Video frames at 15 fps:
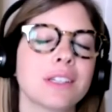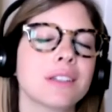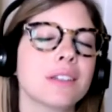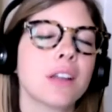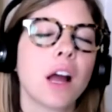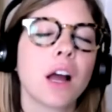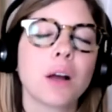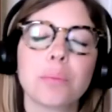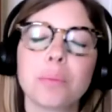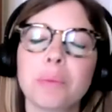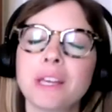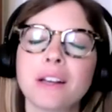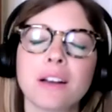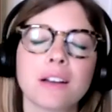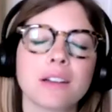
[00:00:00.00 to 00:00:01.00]
not
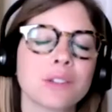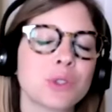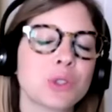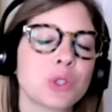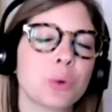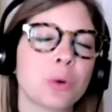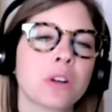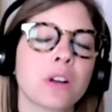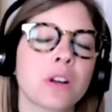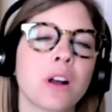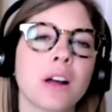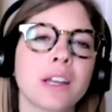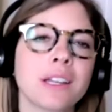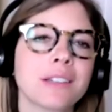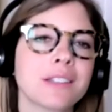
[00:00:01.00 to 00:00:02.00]
because you are
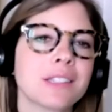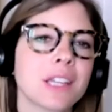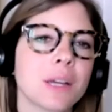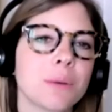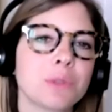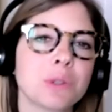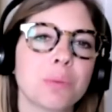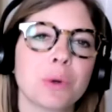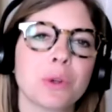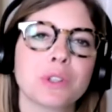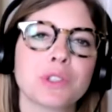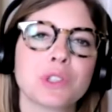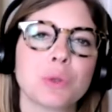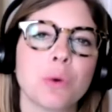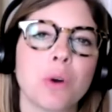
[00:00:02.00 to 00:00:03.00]
unacceptable
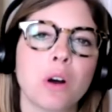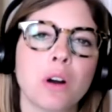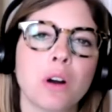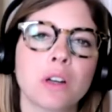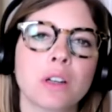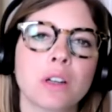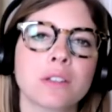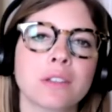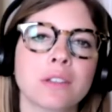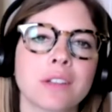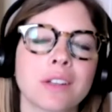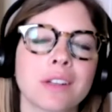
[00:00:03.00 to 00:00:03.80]
as you are,